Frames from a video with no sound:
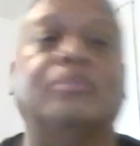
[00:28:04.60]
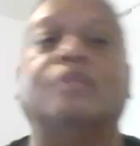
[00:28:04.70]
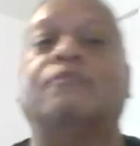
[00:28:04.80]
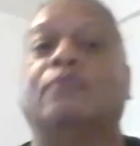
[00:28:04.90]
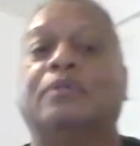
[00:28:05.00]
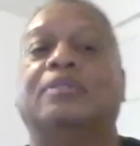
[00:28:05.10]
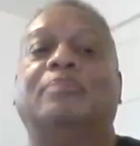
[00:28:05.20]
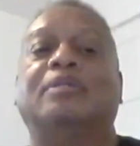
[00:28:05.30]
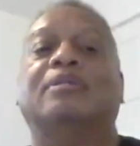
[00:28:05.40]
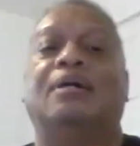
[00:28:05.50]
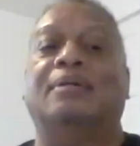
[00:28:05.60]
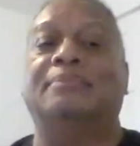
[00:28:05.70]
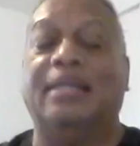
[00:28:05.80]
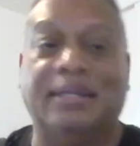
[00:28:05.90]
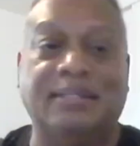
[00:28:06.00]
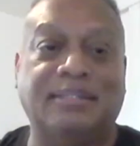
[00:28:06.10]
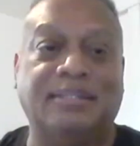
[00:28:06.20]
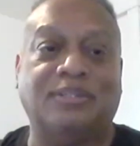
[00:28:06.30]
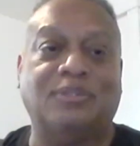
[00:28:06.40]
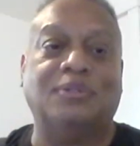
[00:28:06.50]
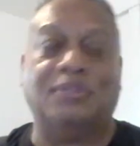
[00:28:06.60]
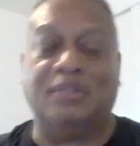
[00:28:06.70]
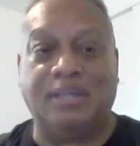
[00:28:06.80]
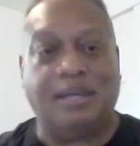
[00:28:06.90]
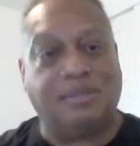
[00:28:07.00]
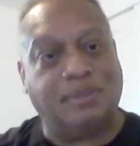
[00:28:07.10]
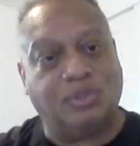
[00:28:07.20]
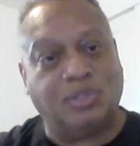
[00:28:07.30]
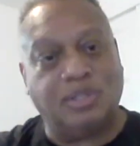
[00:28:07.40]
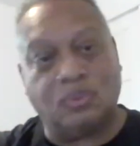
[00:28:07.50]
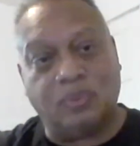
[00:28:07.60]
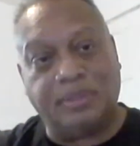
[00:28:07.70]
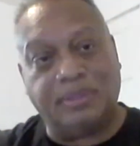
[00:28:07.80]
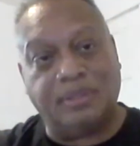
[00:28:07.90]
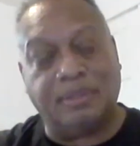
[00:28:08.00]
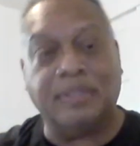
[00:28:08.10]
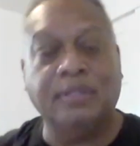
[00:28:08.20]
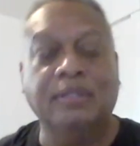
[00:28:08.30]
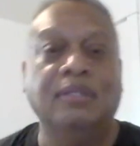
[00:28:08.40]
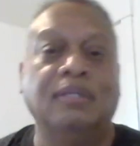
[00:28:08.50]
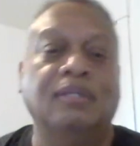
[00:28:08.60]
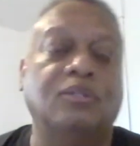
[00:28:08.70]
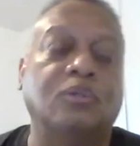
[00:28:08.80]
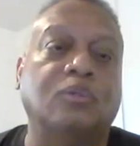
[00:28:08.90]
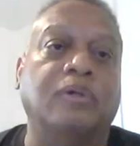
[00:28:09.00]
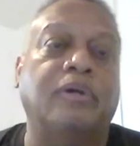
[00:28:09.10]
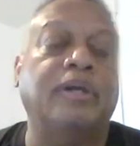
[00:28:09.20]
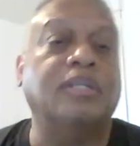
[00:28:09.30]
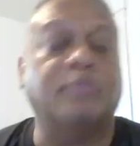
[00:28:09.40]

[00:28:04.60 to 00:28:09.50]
before they become ancestors and take those things with them to their graves.